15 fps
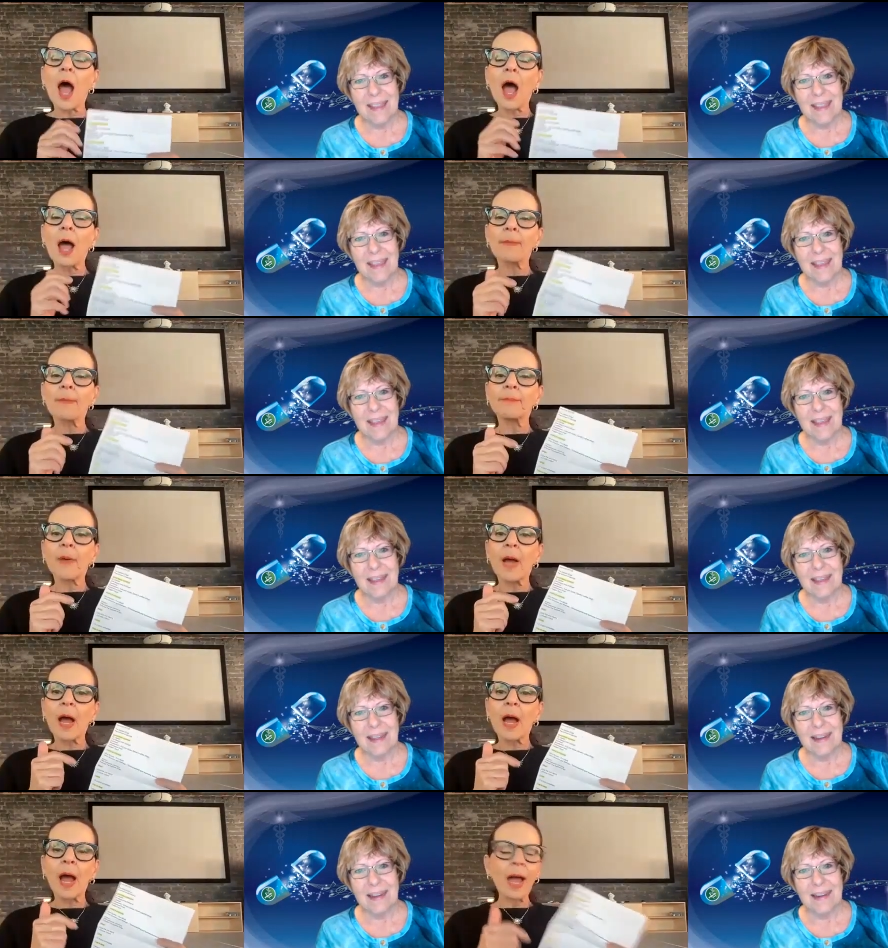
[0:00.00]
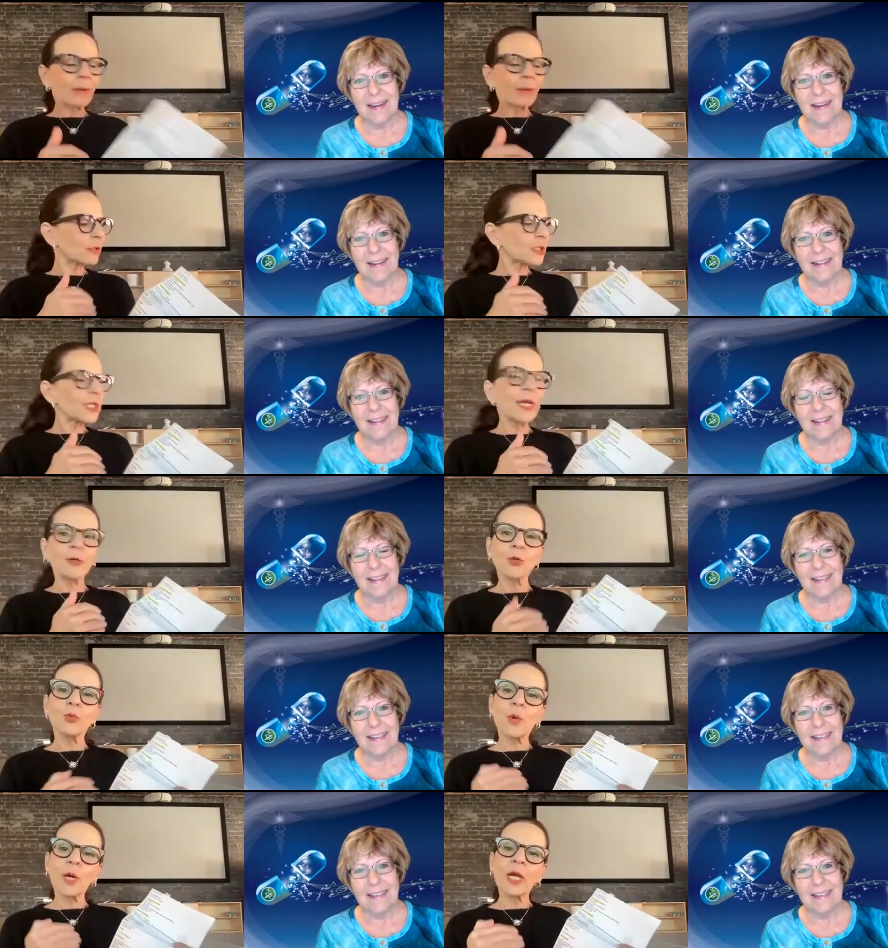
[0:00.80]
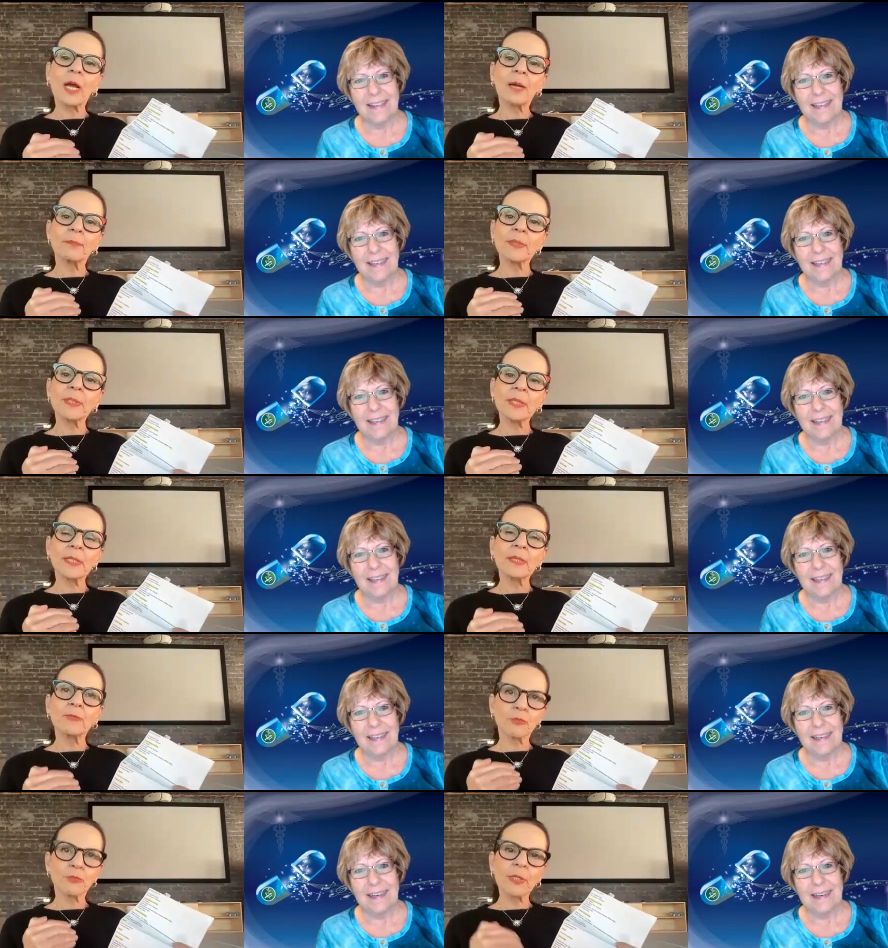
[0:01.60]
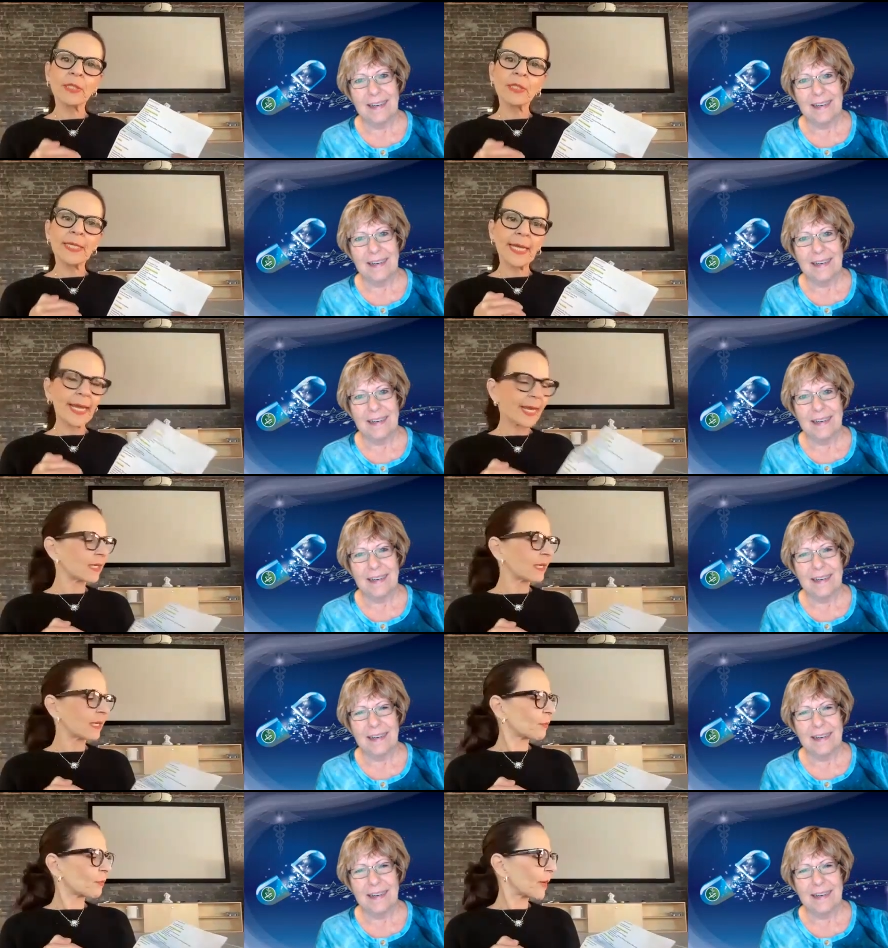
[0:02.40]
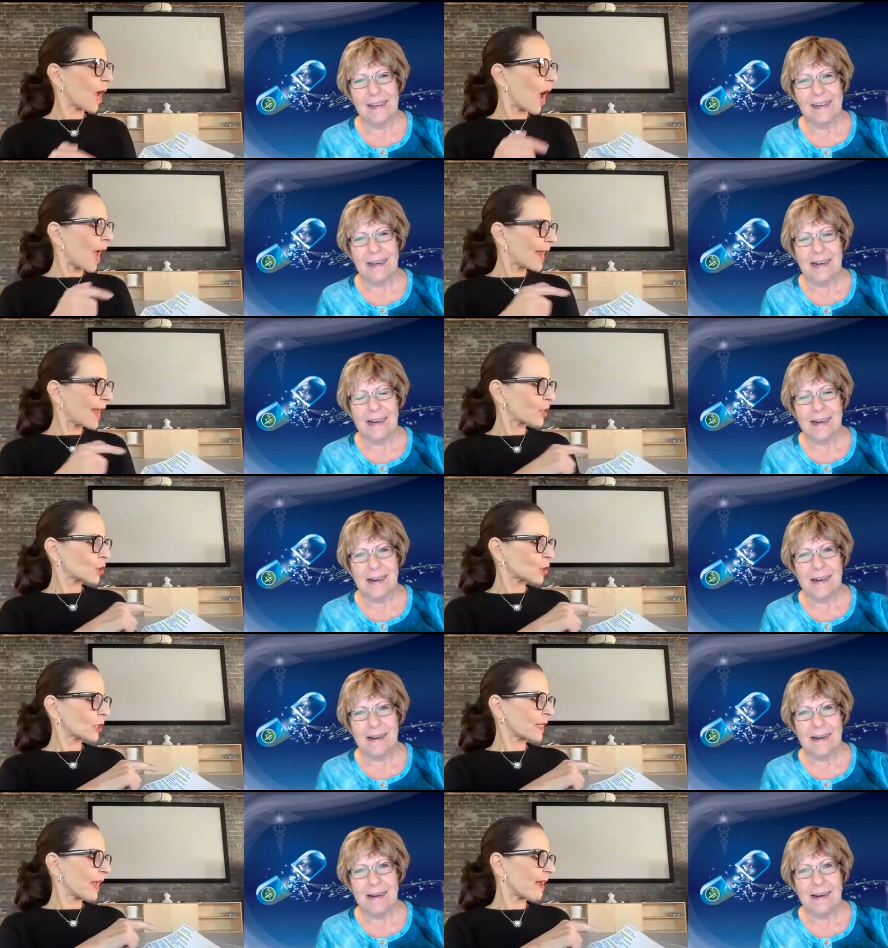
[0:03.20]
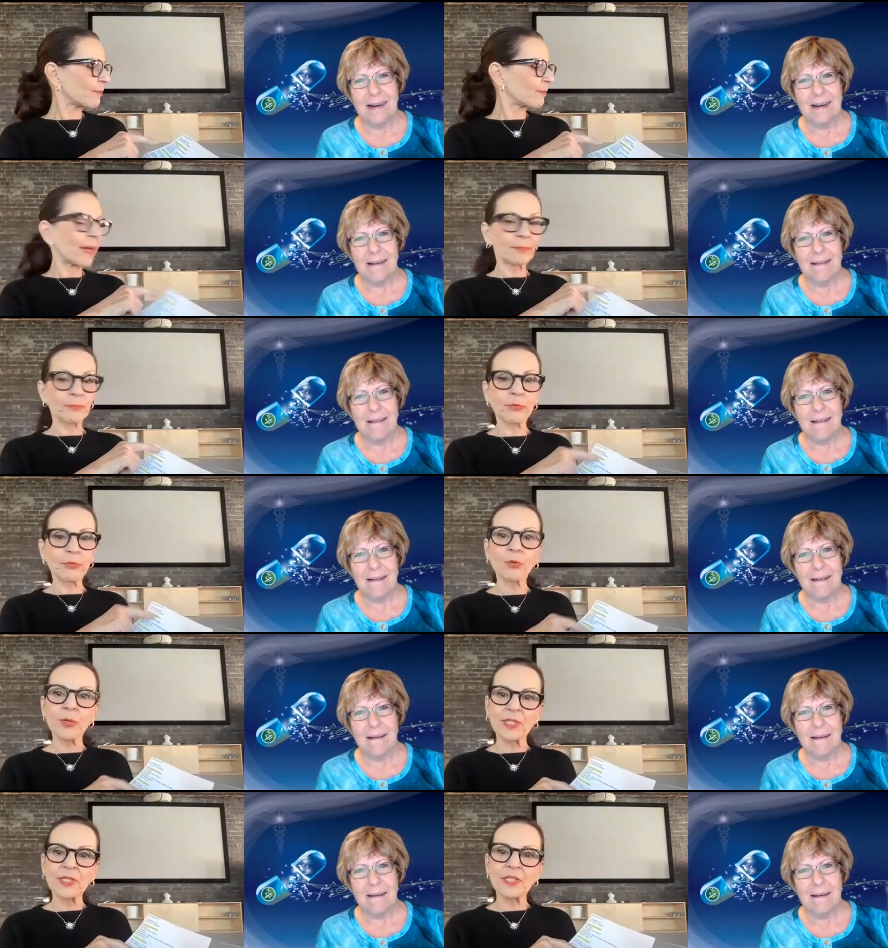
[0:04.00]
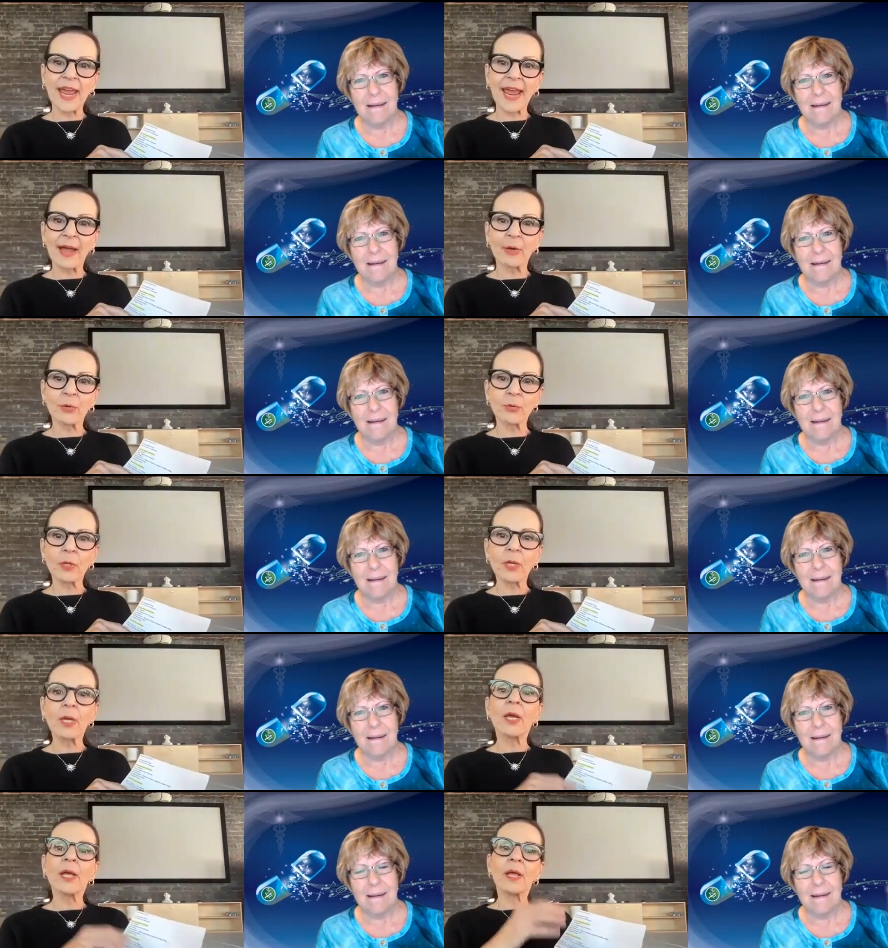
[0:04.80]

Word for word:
Speaker 1: um, i will tell you what comes in really handy for me i actually have mine broken down